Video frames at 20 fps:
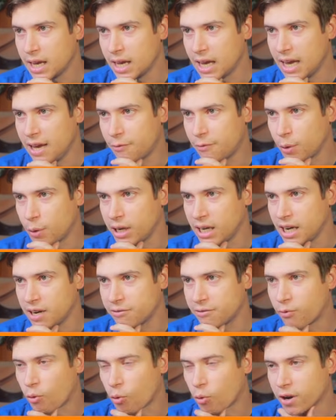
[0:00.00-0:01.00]
if we need
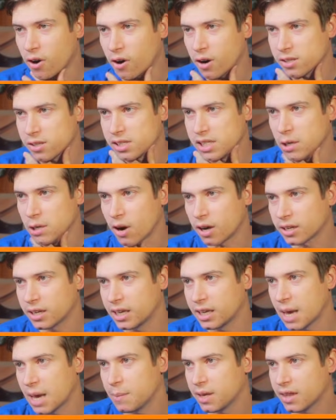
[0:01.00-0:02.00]
4 yards, C-Rod can
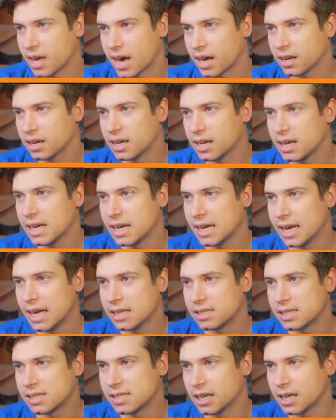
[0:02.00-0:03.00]
get me that.
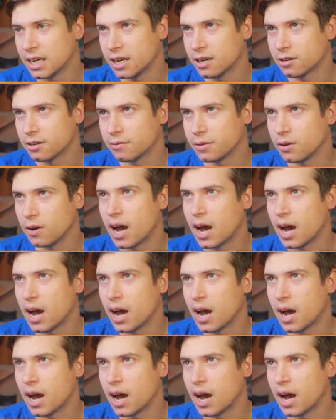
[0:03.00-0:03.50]
It's in an interview.